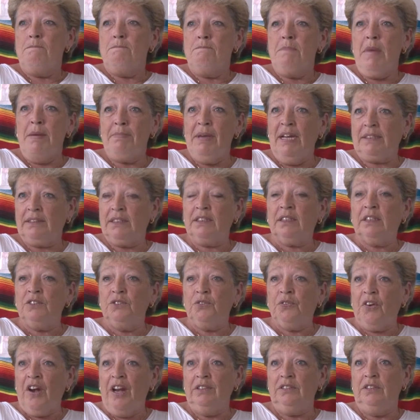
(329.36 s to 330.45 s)
my Mexican
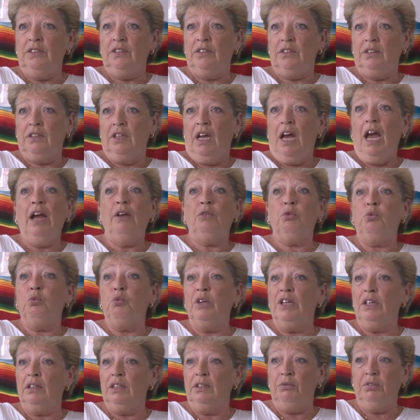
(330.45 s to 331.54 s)
friends. I
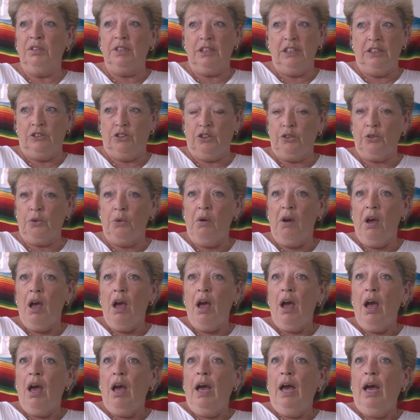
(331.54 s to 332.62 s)
really, really do.
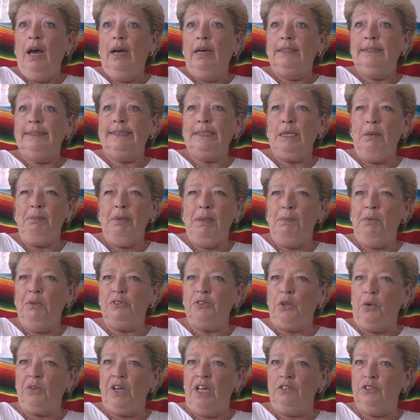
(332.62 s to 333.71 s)
Some people
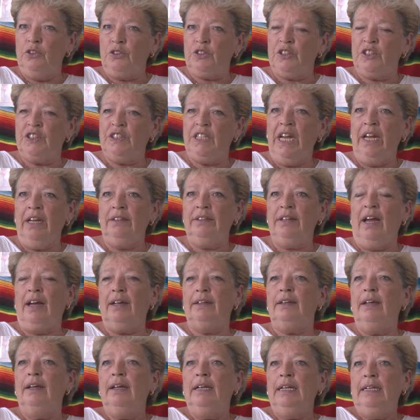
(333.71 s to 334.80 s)
don't understand that.
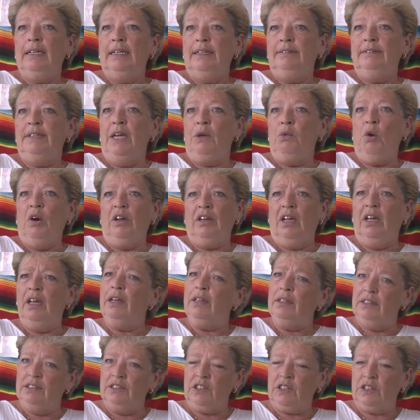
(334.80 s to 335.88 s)
They want
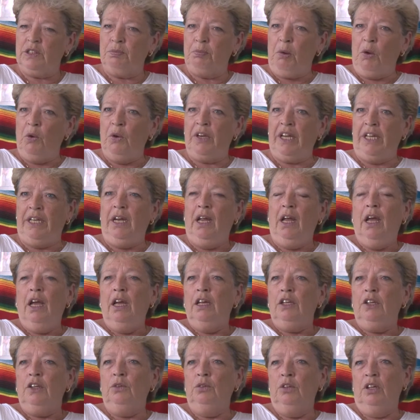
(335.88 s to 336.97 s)
English spoken.
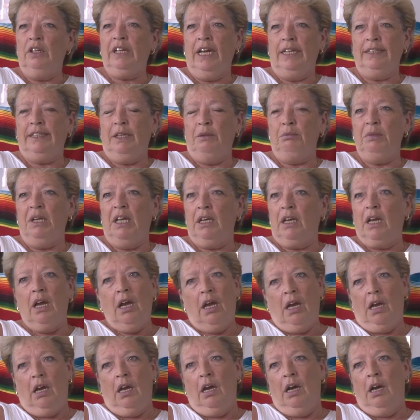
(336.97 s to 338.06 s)
You look at them like,
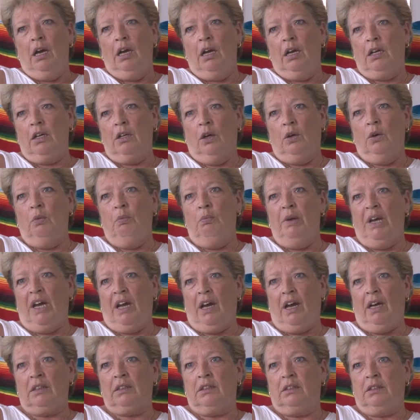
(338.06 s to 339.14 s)
go
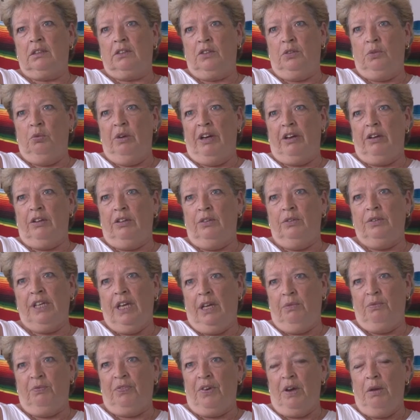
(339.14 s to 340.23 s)
back to where you
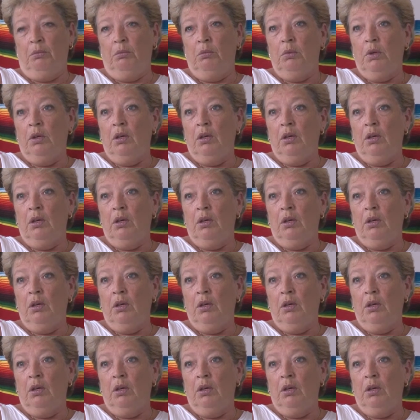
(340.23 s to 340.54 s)
came from.